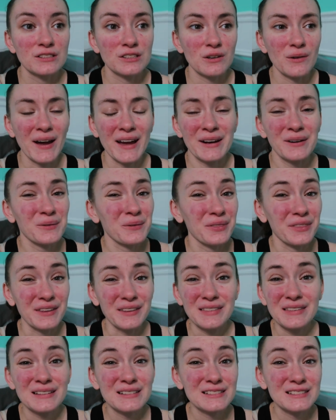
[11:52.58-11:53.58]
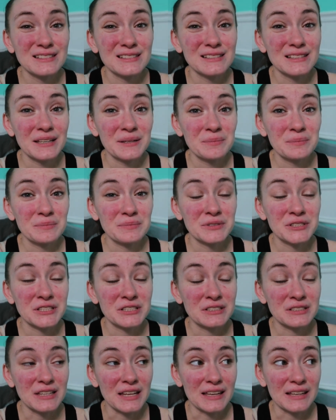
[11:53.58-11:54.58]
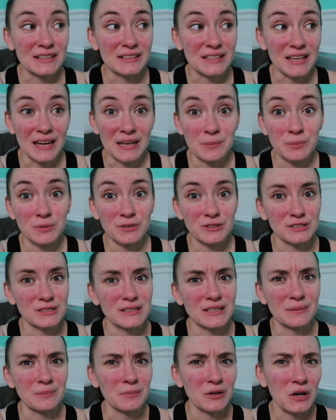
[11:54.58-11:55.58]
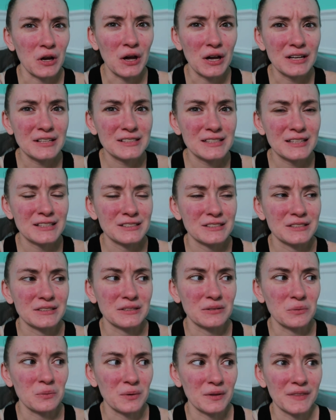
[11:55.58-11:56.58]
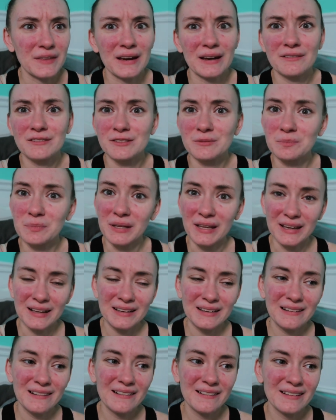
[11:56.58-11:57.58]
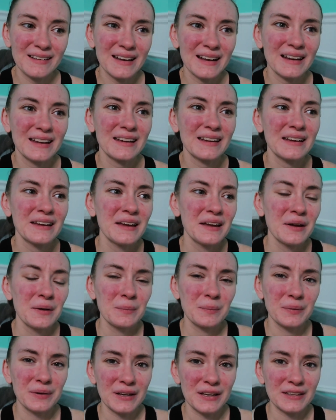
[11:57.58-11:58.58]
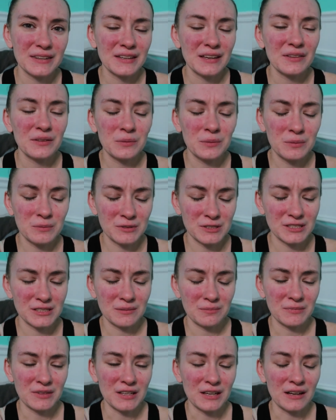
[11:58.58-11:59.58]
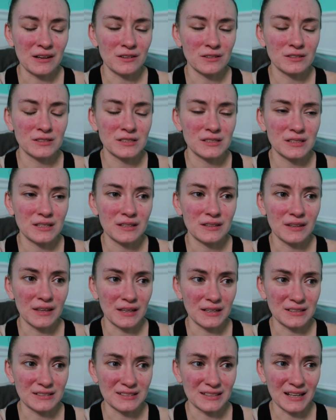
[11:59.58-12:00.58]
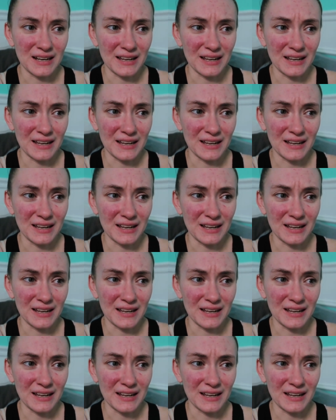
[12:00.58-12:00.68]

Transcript: so I don't think that it's the same like type or thing cut is the one that I was planning on getting but the other one was something else and like I